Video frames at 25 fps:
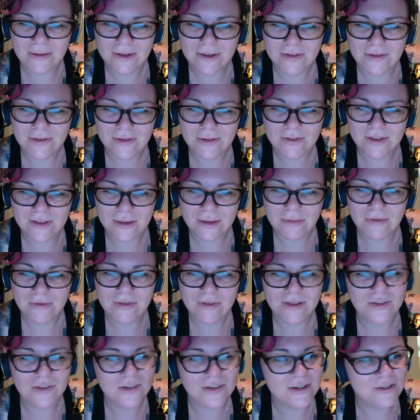suicide
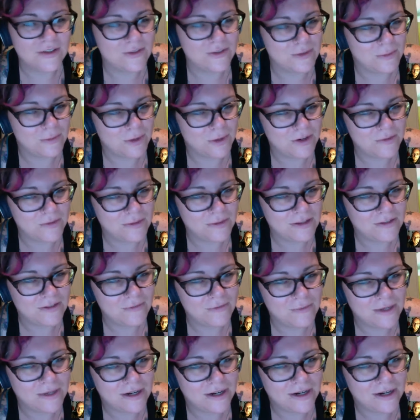prevention and super expensive
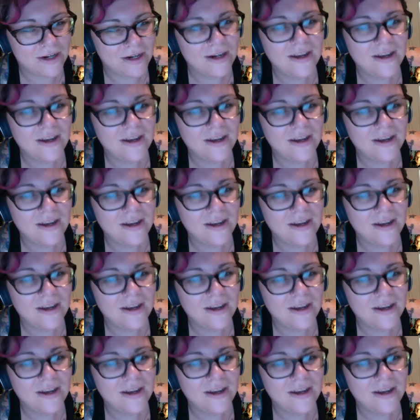beer.